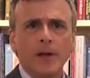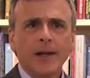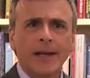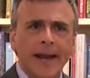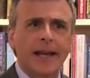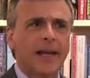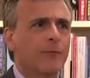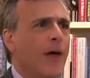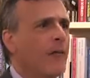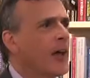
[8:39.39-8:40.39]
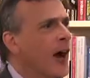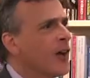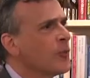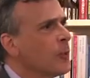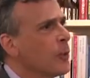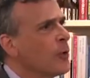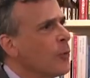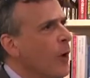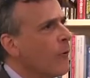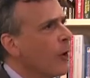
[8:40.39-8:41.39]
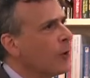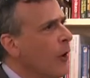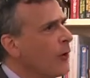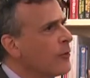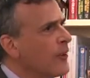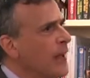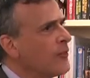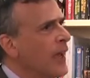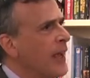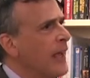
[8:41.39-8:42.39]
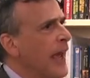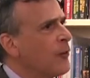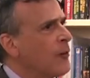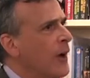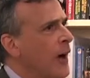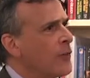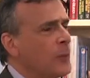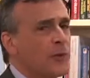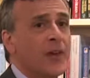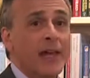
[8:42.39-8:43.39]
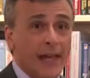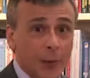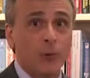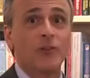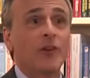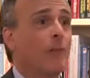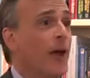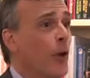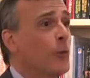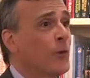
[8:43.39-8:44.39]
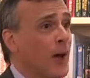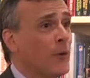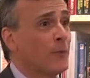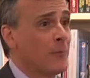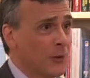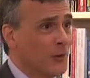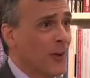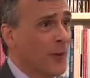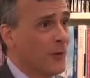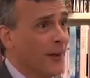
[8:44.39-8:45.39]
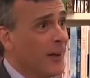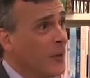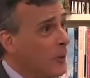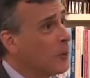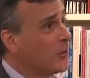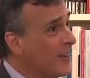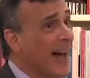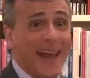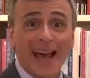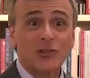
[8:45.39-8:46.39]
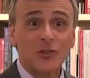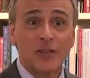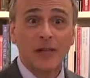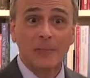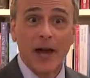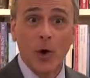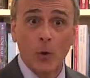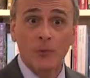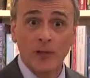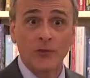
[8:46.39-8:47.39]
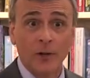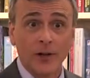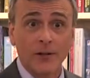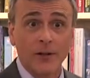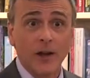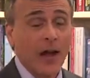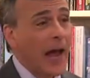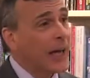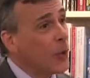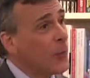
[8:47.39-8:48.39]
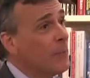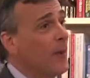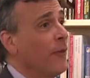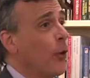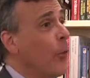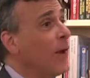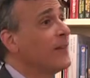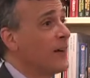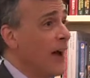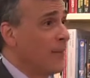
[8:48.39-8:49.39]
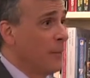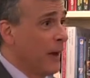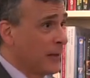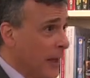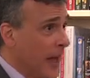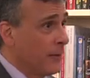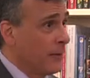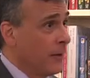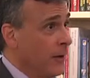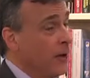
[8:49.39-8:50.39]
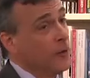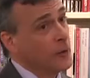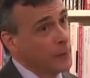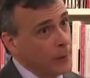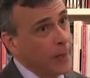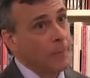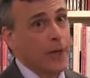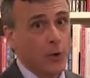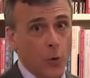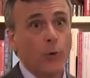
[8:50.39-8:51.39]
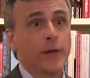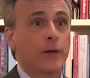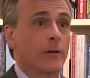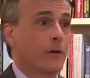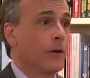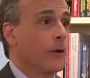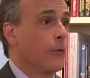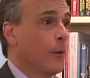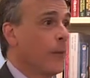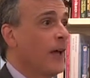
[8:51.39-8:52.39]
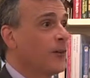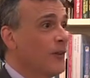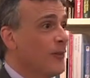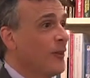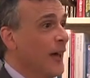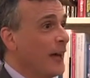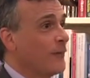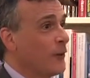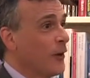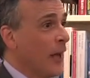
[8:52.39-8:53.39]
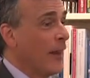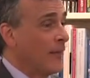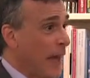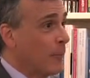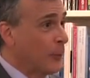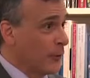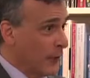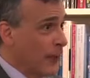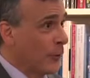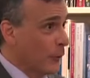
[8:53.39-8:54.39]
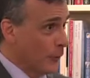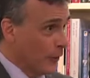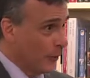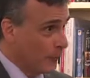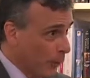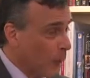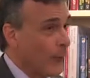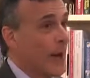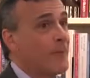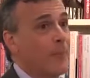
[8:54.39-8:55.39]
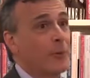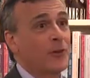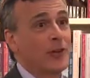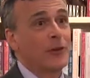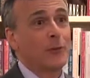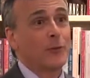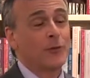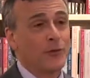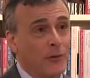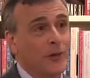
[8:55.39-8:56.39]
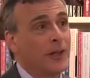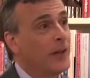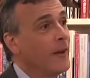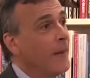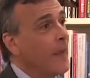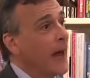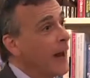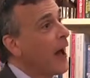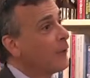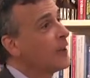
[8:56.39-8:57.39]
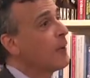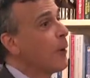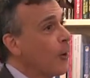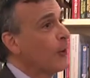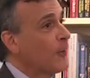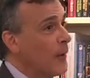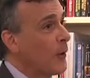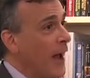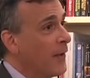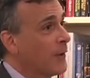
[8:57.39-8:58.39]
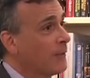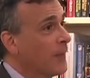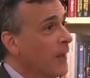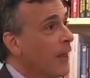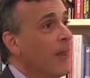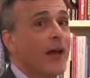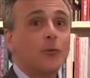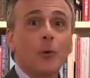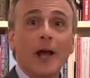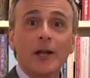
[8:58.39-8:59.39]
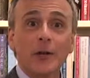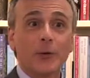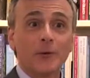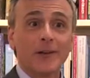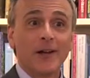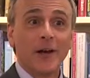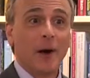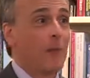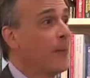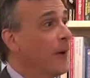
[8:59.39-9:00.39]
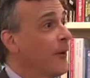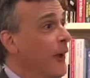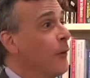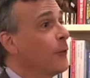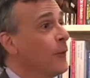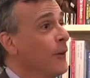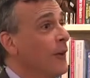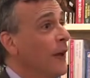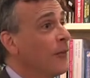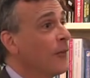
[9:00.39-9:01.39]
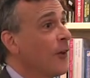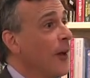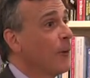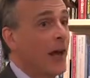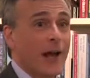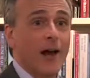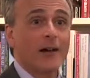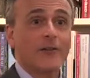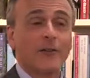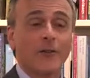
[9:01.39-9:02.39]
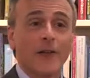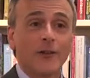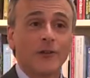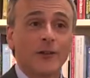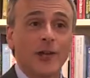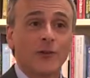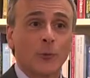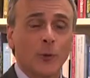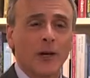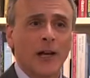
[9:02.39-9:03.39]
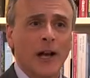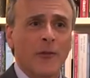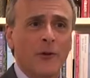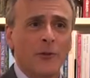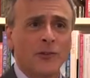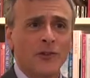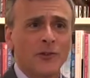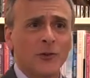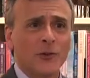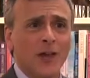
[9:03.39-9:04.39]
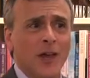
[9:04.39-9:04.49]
Connecticut Valley Hospital was one of our large state psychiatric hospitals. It was in my hometown of Middletown, but it was not actually in my home district. I had only been there one time in my life to play my accordion for patients at that particular program, that particular facility, at a holiday party they were having. That's what I knew about mental health at the time when I got into the legislature working on those issues.